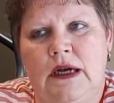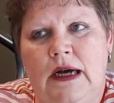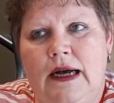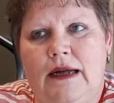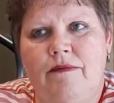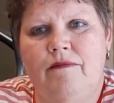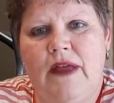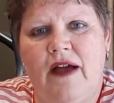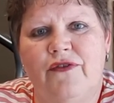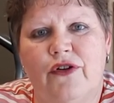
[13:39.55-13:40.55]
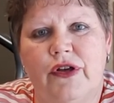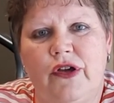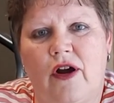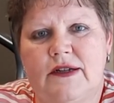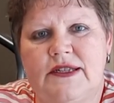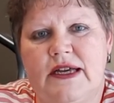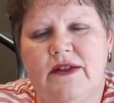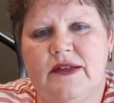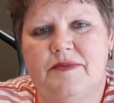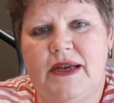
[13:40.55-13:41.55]
um, after a yard sale
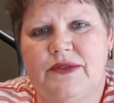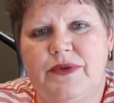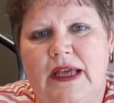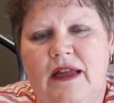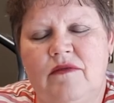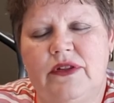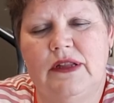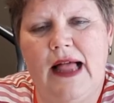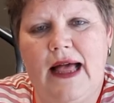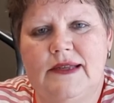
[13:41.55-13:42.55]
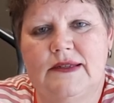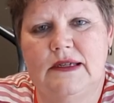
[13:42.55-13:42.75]
this past weekend with glass,